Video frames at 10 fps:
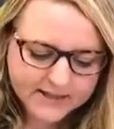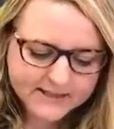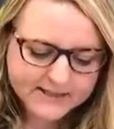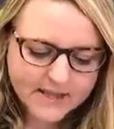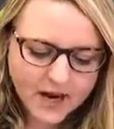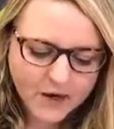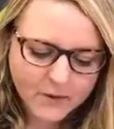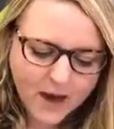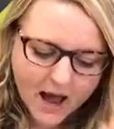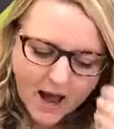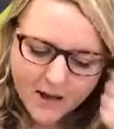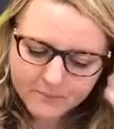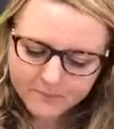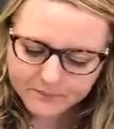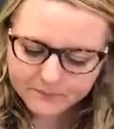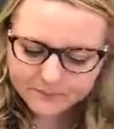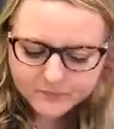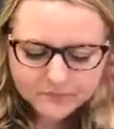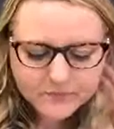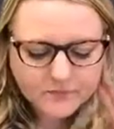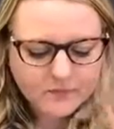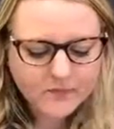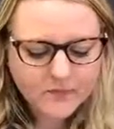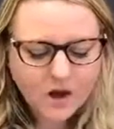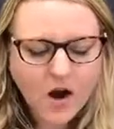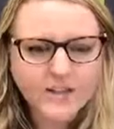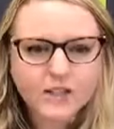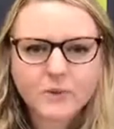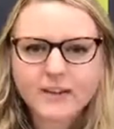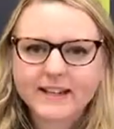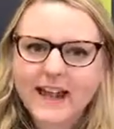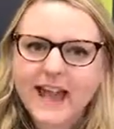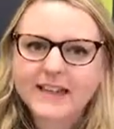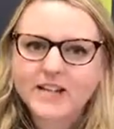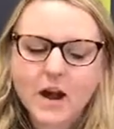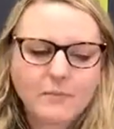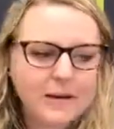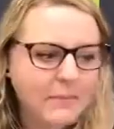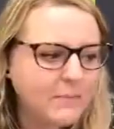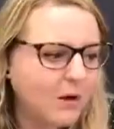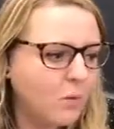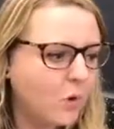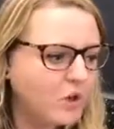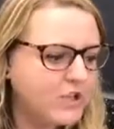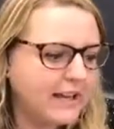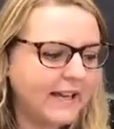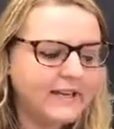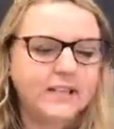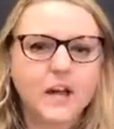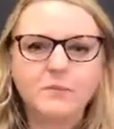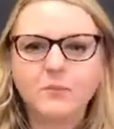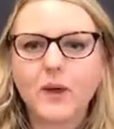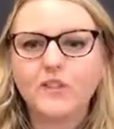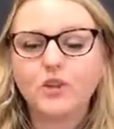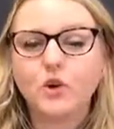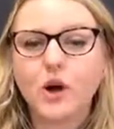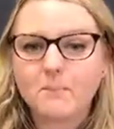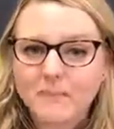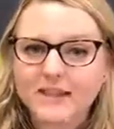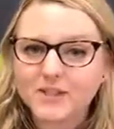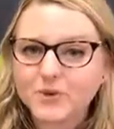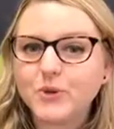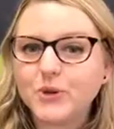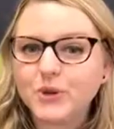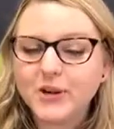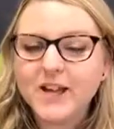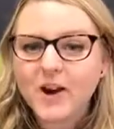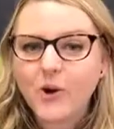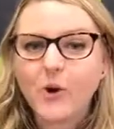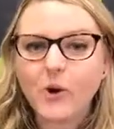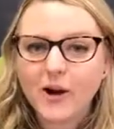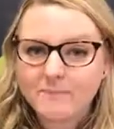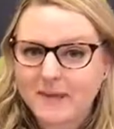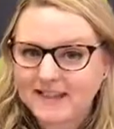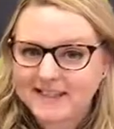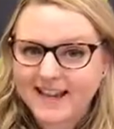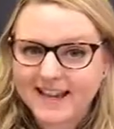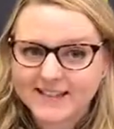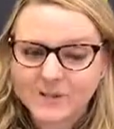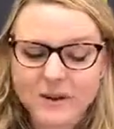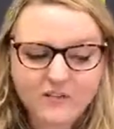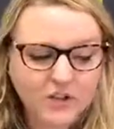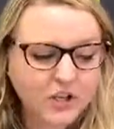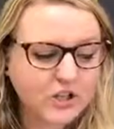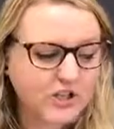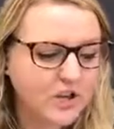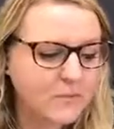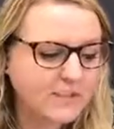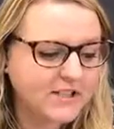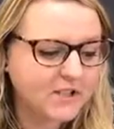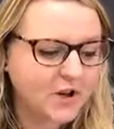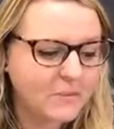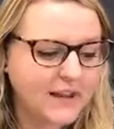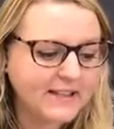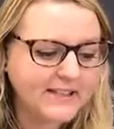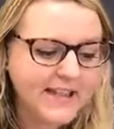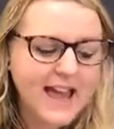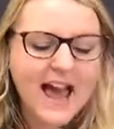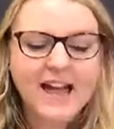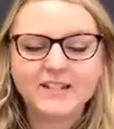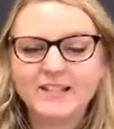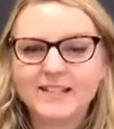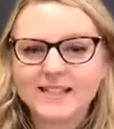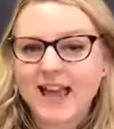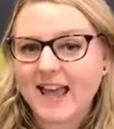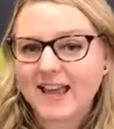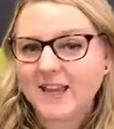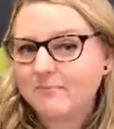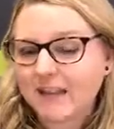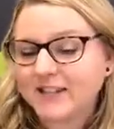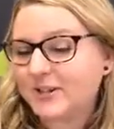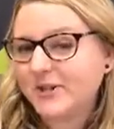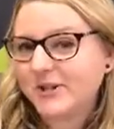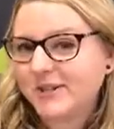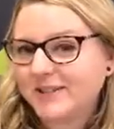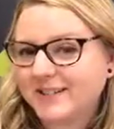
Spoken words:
So I just want to gauge how many people are watching in terms of whether you're a mentor or a mentee. So if you can just type into the comments and just say mentor